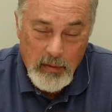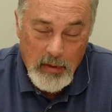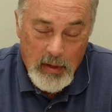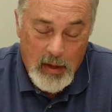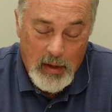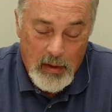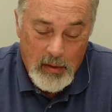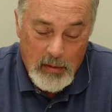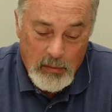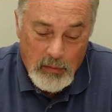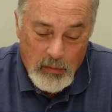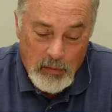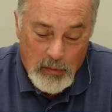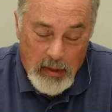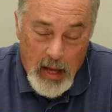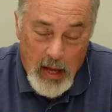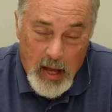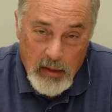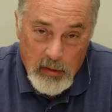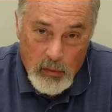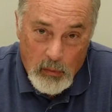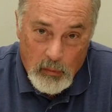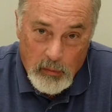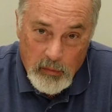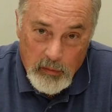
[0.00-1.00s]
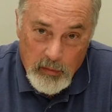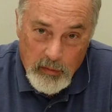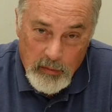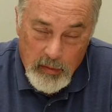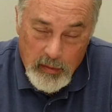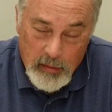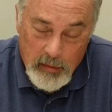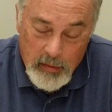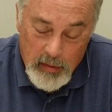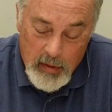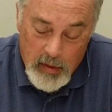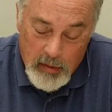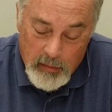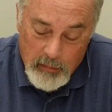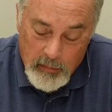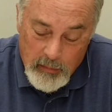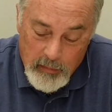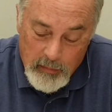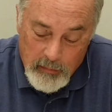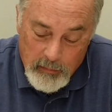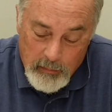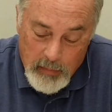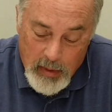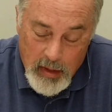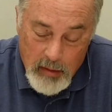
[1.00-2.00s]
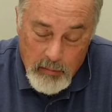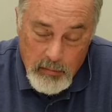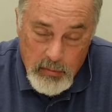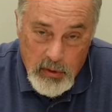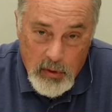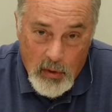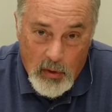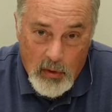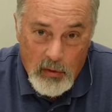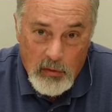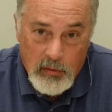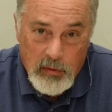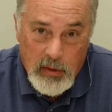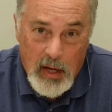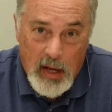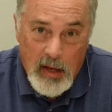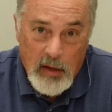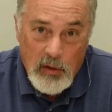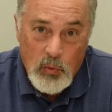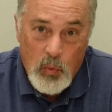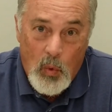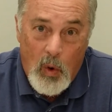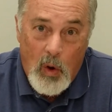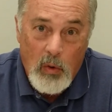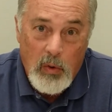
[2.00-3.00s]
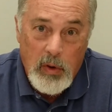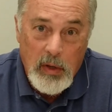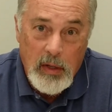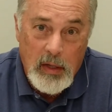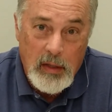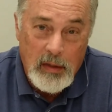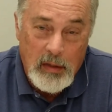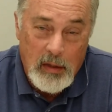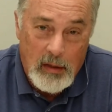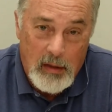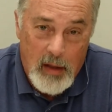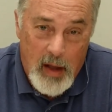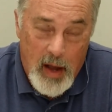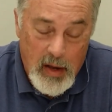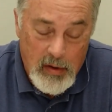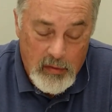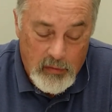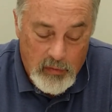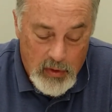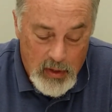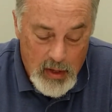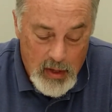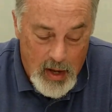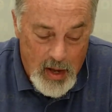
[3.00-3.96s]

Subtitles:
you know, kind of be observed as walking in the light of